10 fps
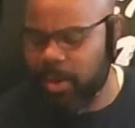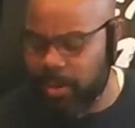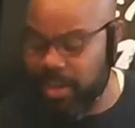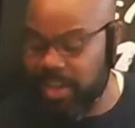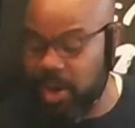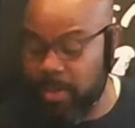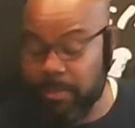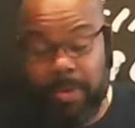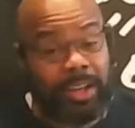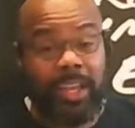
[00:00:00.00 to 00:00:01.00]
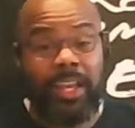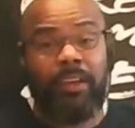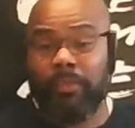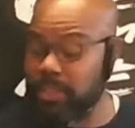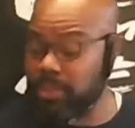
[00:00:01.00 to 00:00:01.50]
go a little bit better.
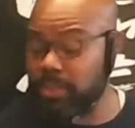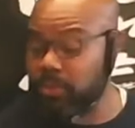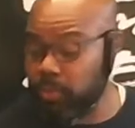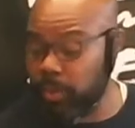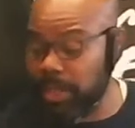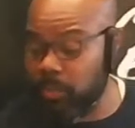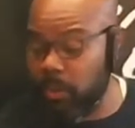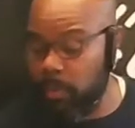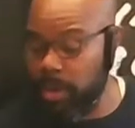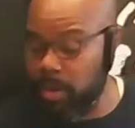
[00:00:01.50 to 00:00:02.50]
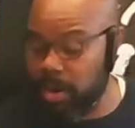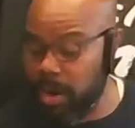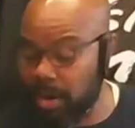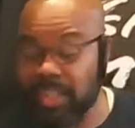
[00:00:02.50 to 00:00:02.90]
This is really what we're going to call a